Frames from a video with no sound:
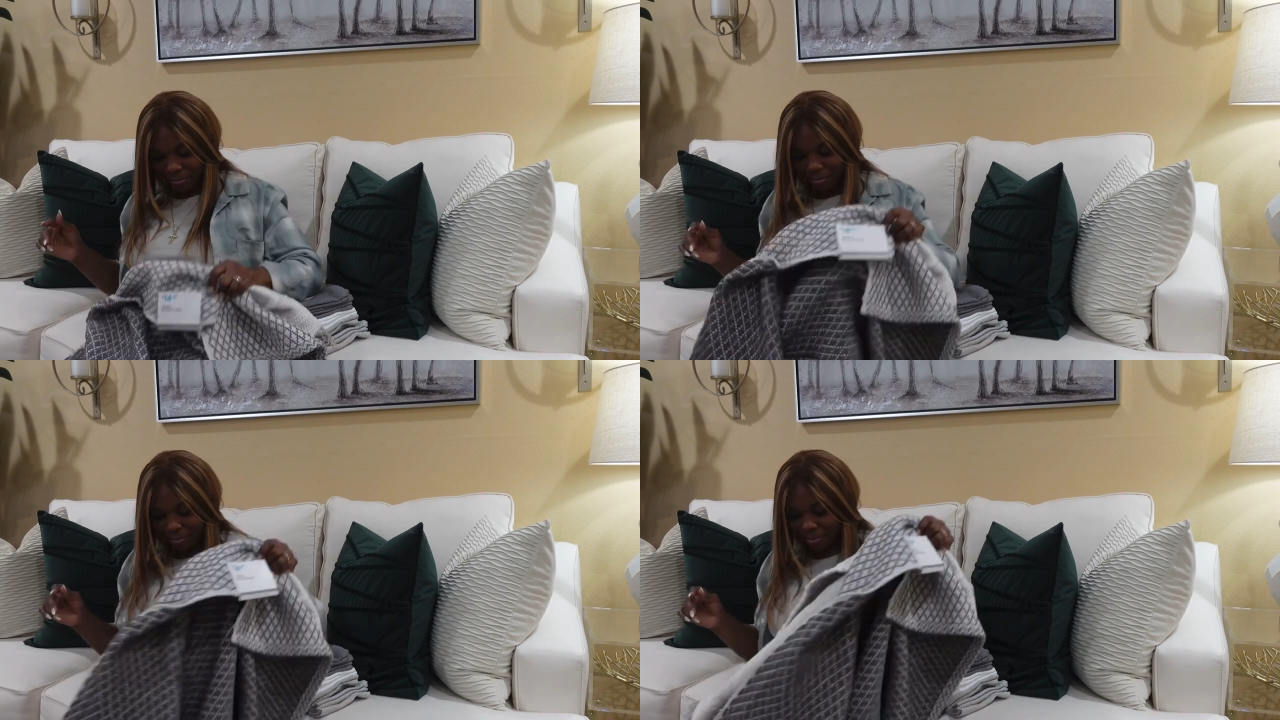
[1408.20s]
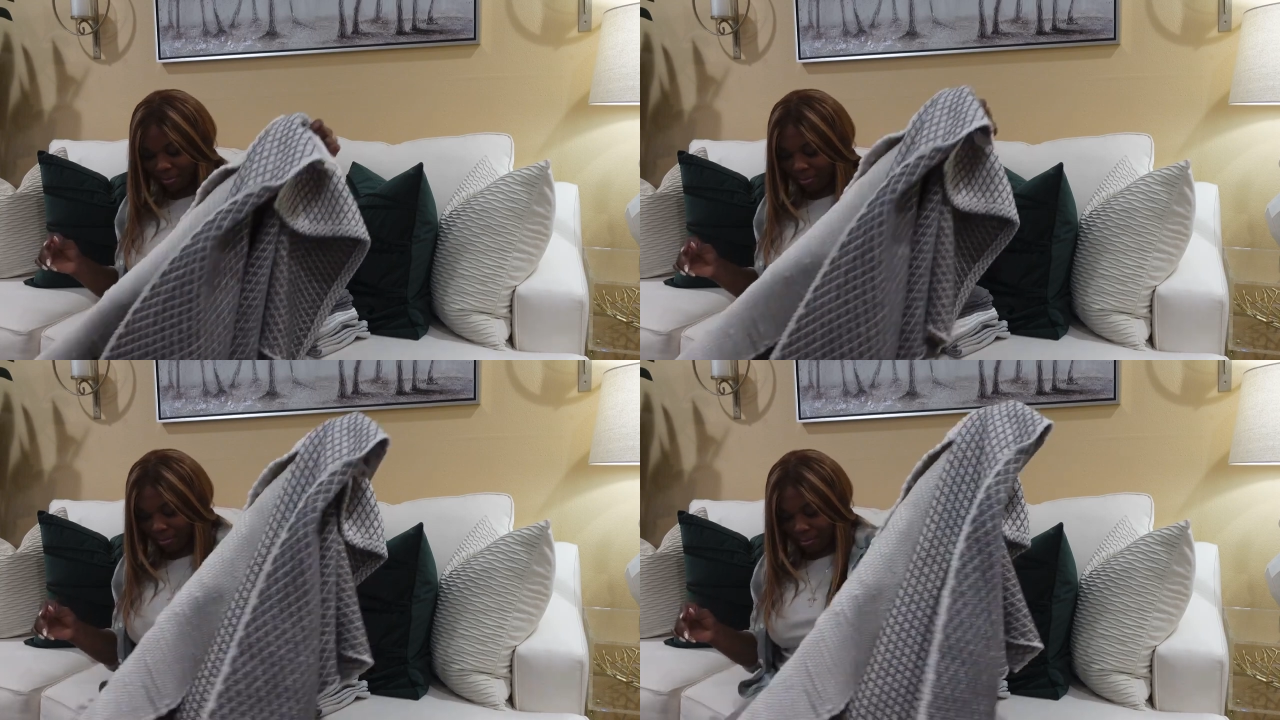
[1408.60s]

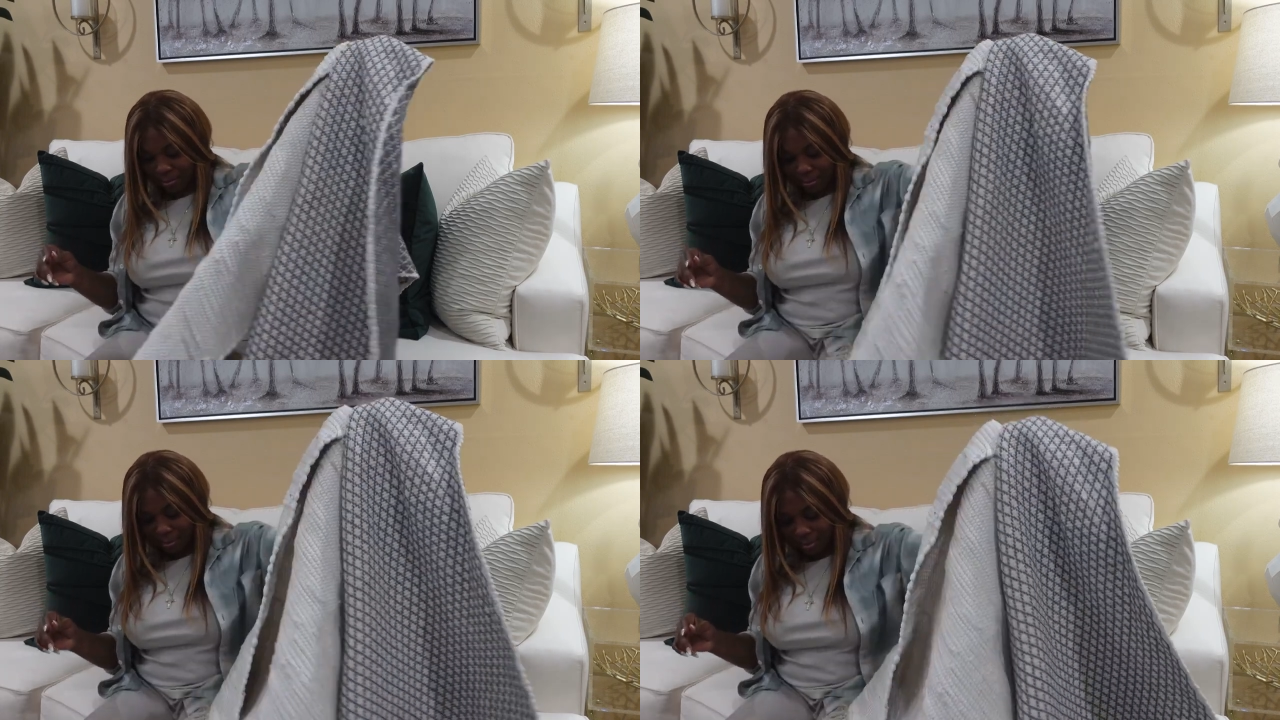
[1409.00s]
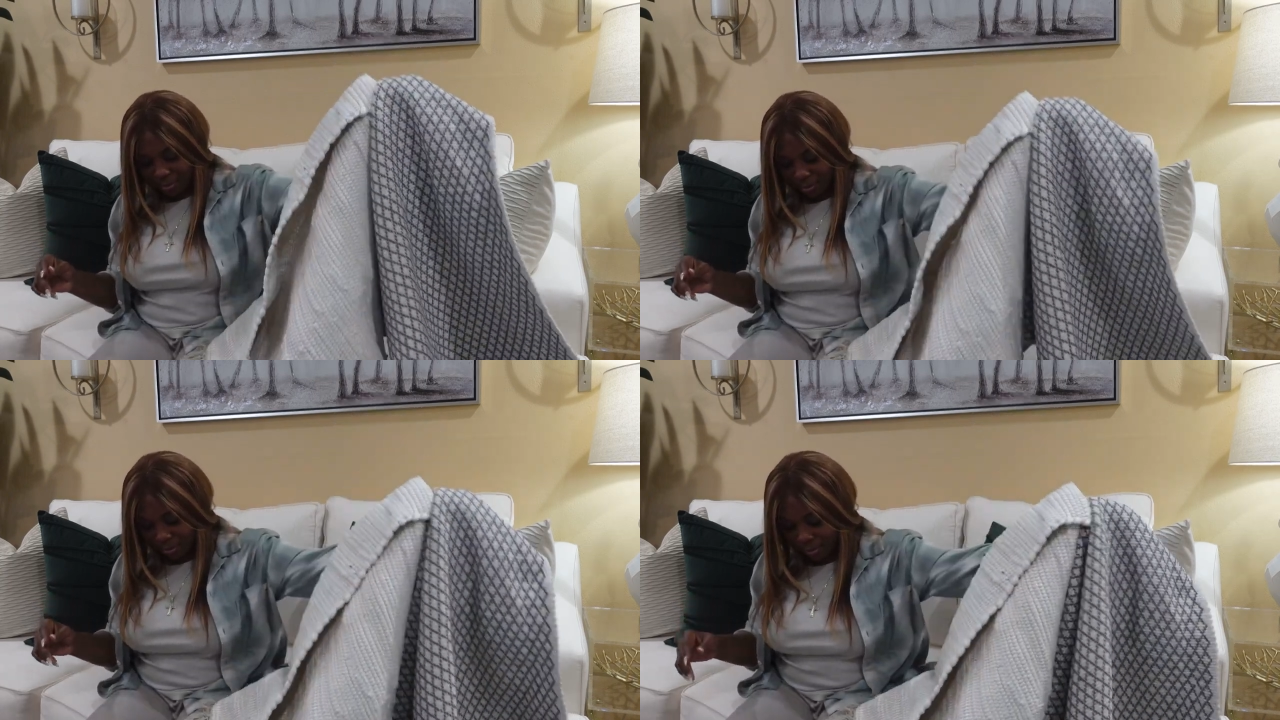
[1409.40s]

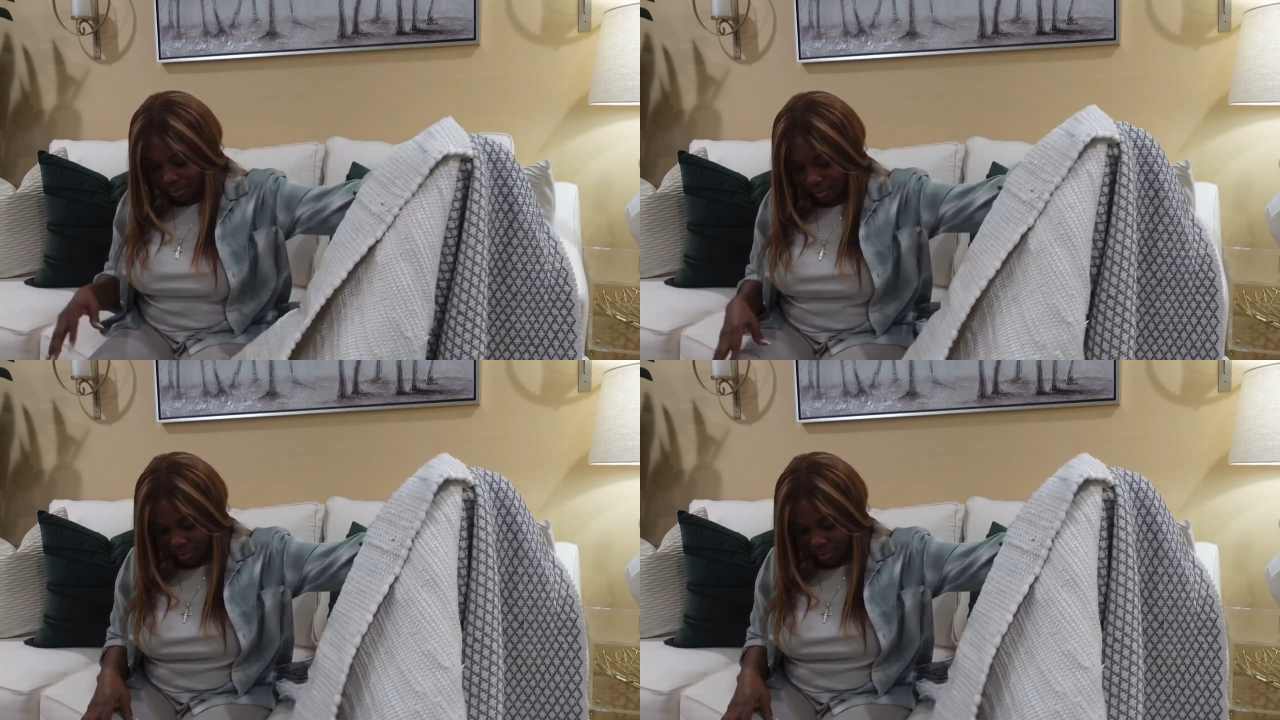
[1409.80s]
Nobody speaks.